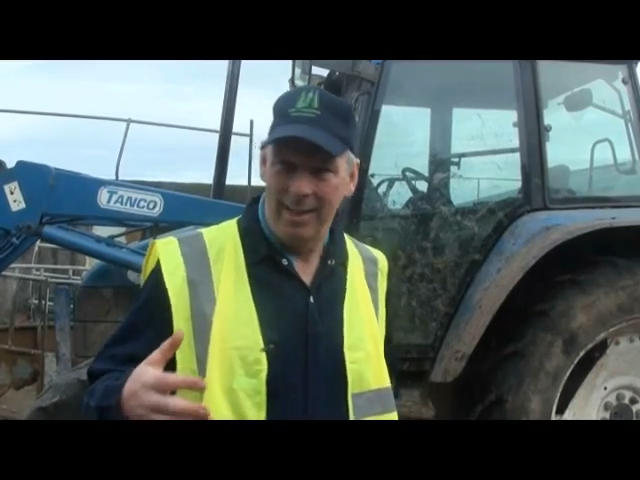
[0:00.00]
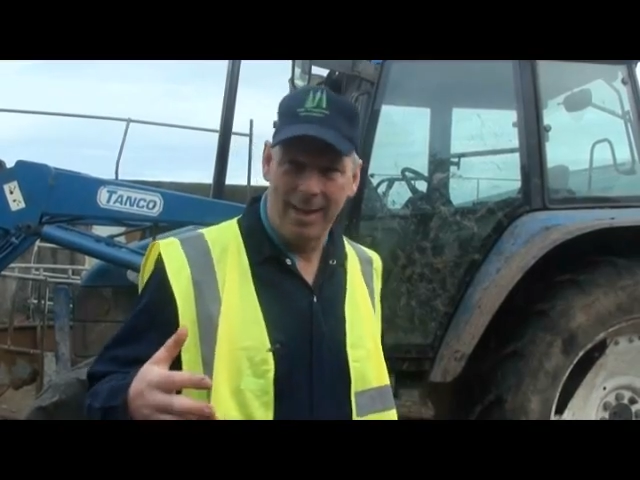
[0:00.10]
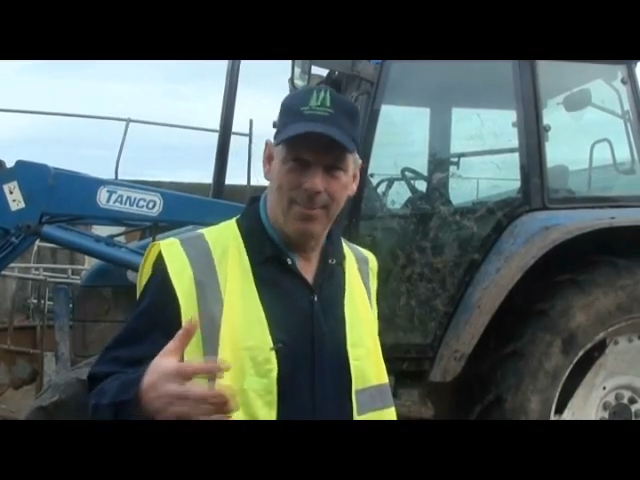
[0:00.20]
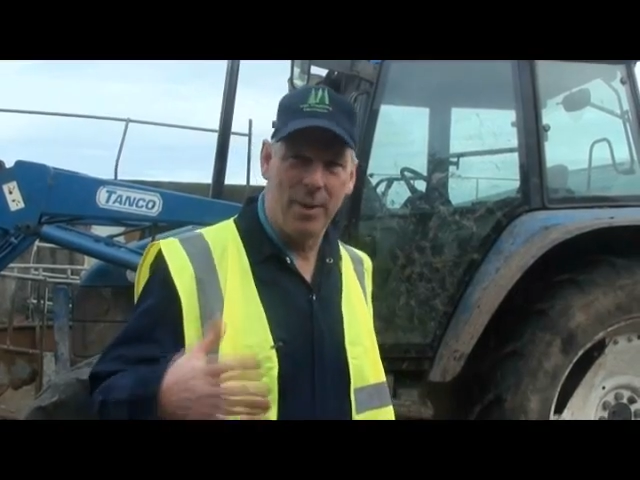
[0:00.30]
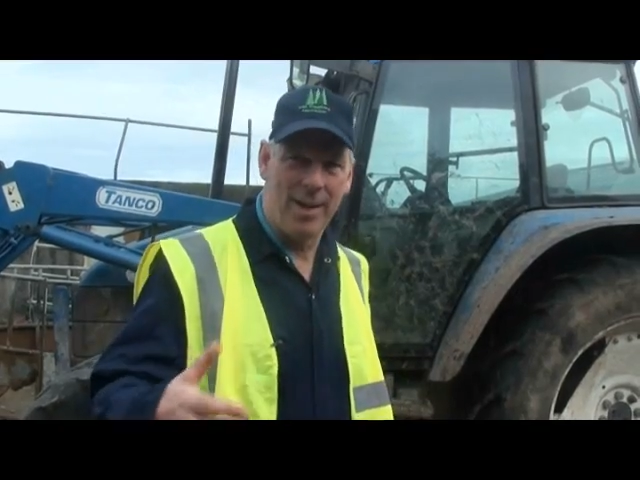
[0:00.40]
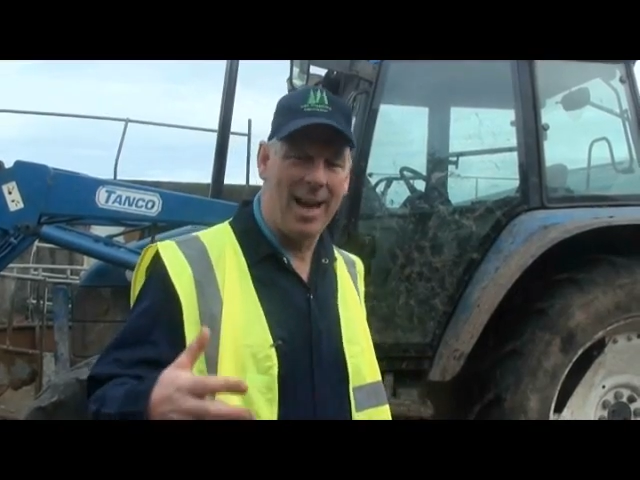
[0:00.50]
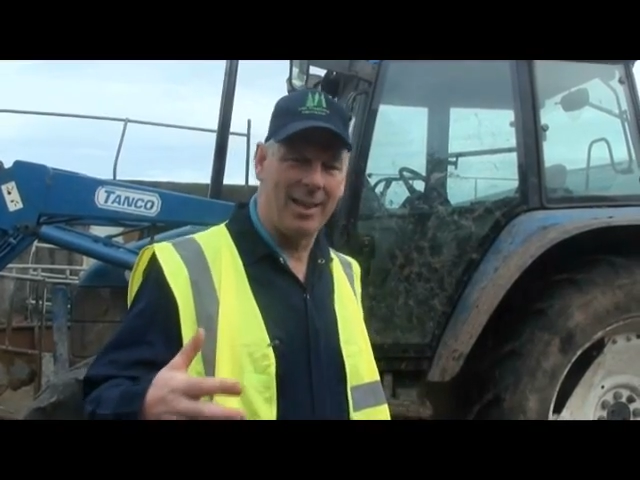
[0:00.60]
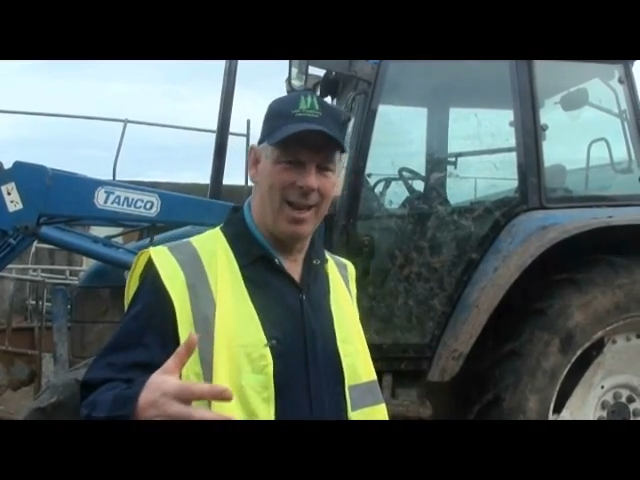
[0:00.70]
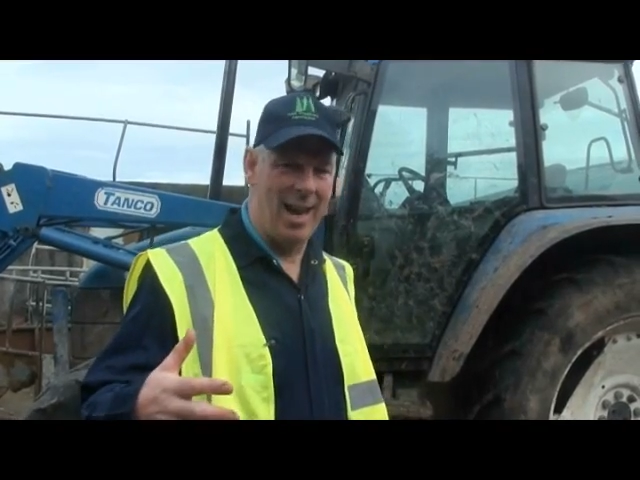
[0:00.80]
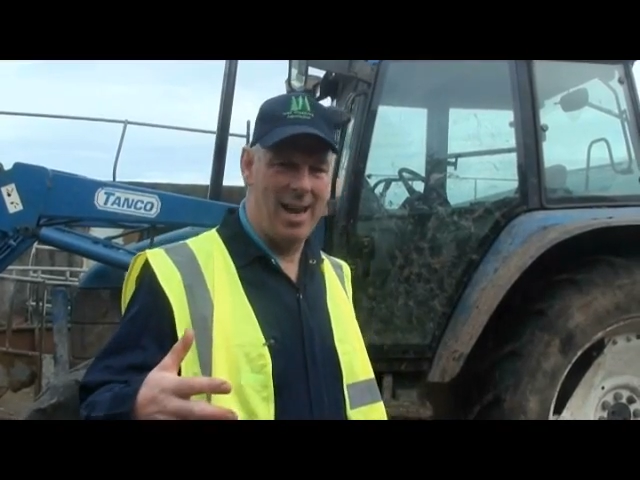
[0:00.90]
that's
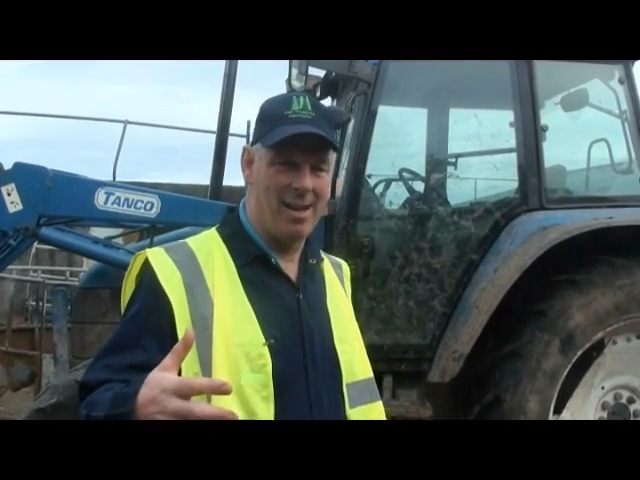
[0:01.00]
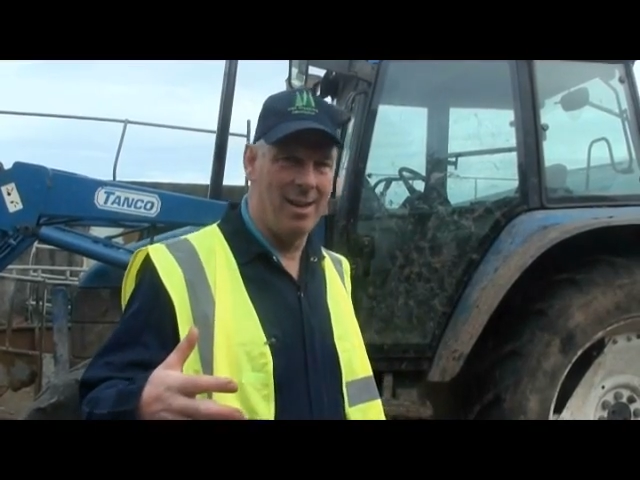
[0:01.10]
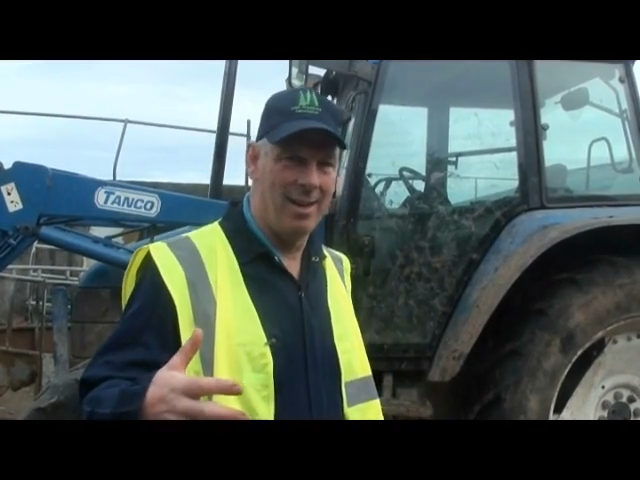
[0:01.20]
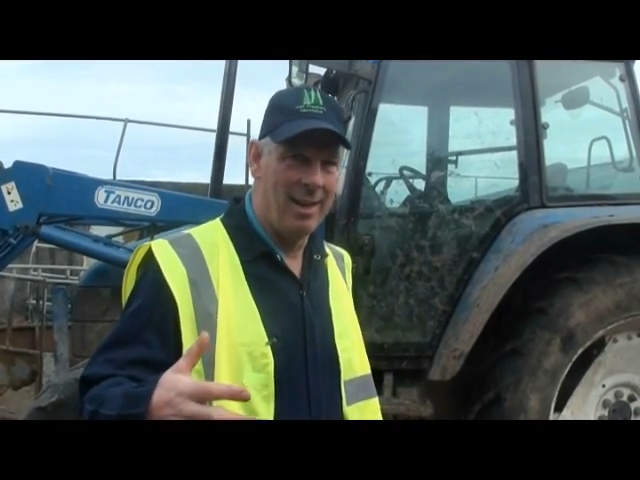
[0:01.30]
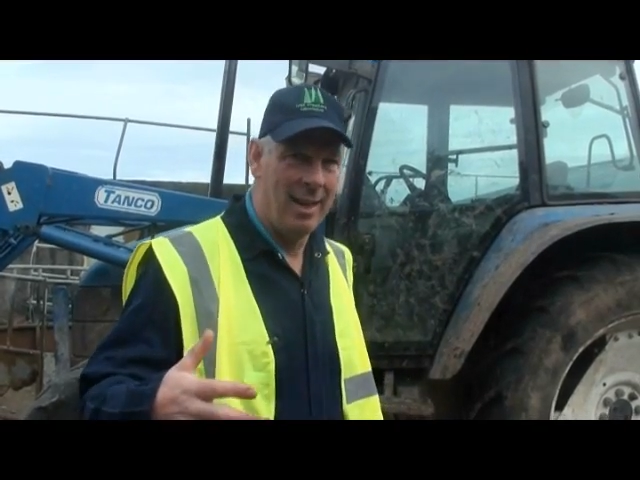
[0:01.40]
protected in,